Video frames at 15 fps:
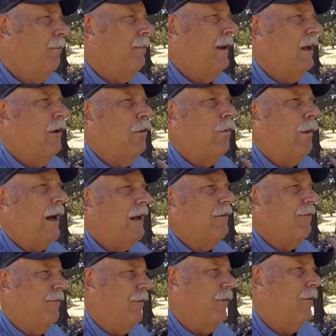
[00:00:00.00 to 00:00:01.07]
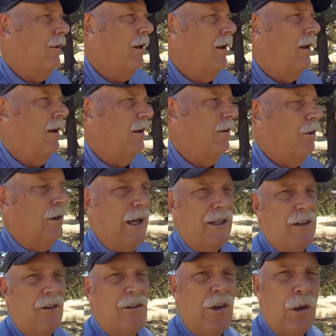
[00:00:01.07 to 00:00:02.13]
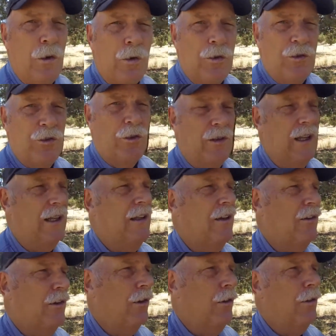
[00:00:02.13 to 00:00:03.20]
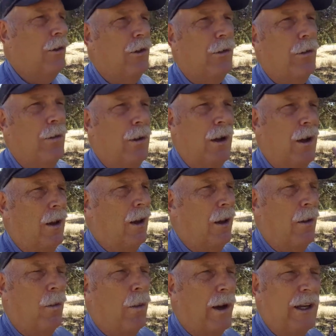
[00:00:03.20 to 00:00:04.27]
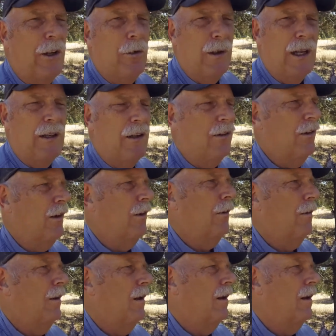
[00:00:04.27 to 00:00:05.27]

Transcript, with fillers: Be grateful you got the tools you need to do what you need to do.